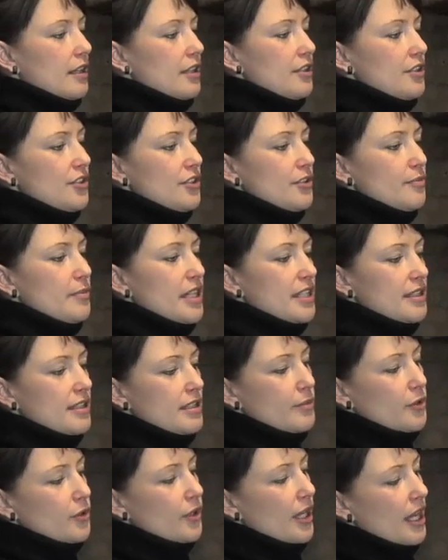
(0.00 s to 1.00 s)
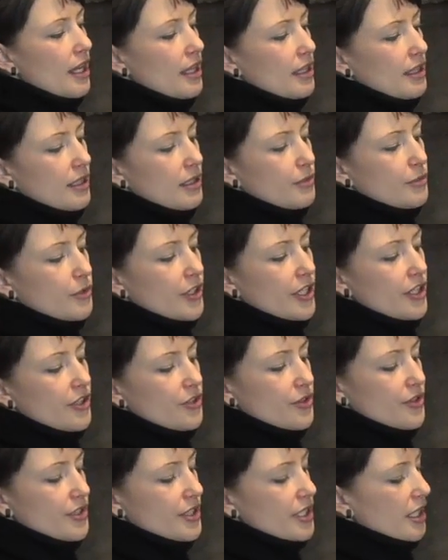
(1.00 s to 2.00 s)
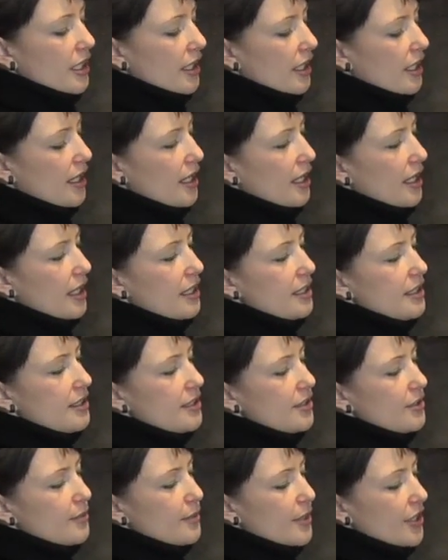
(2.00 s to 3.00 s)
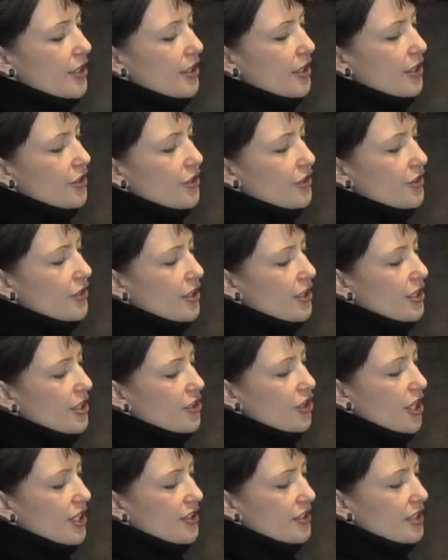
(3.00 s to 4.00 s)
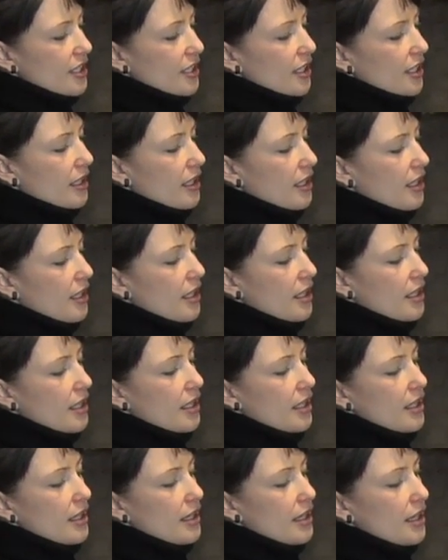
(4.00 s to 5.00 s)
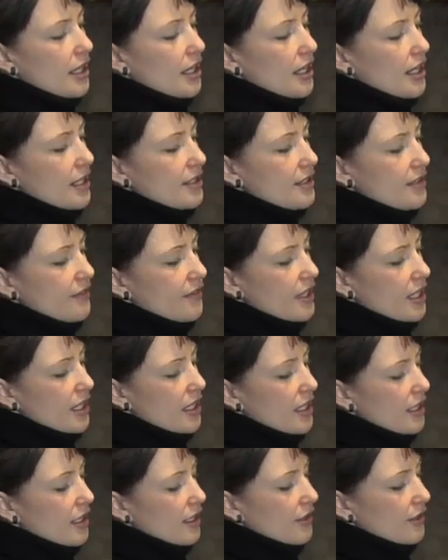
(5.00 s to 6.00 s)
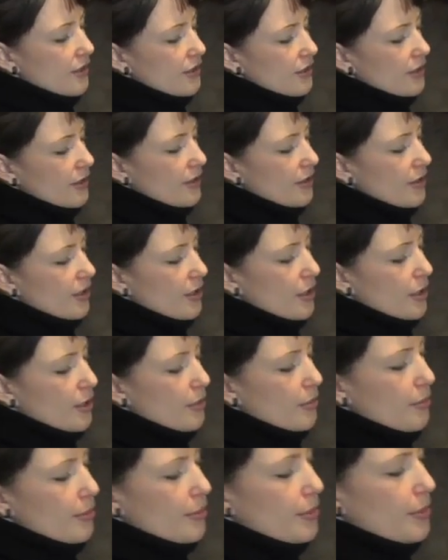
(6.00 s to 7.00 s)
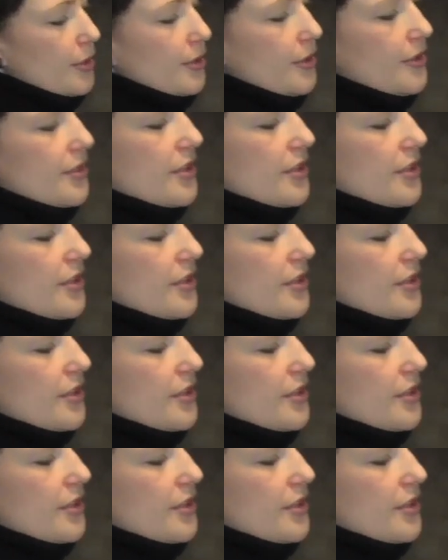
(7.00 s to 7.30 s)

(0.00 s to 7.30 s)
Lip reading: Just makes the bouquet a little more interesting. And this is where you can just start adjusting the heights of things, pull